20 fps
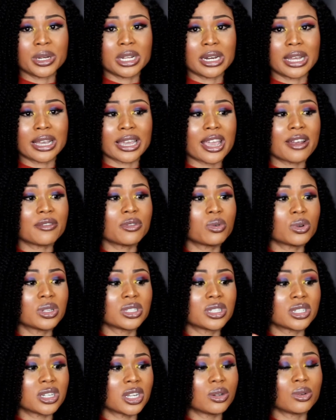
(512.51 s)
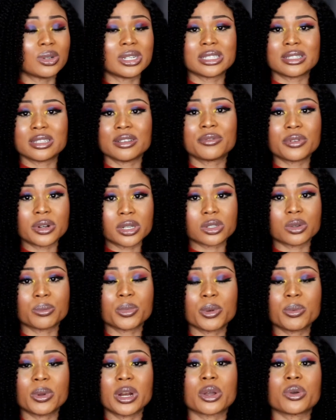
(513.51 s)
Like everyone's schedule is different. Some
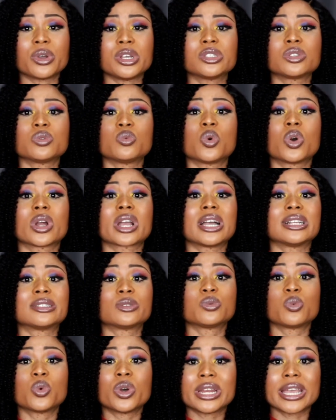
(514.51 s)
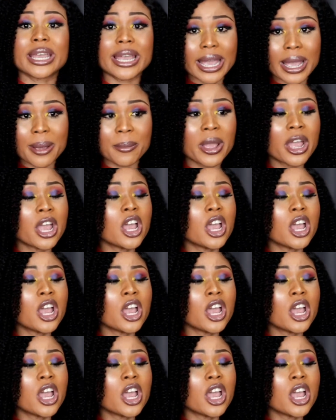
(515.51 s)
people are going to work at 1 a.m.